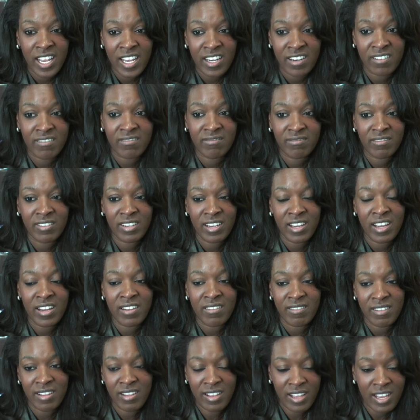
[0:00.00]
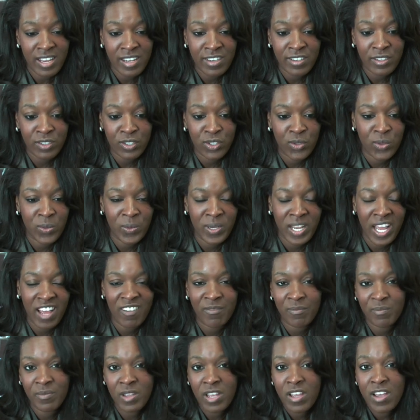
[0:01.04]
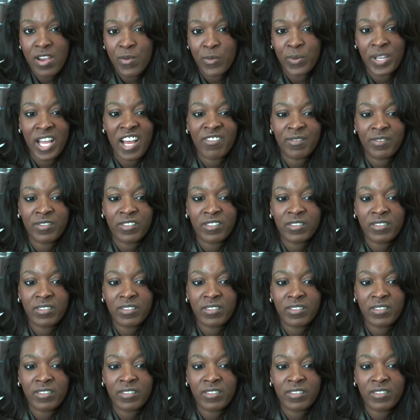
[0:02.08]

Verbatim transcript: in in the industry. We have we have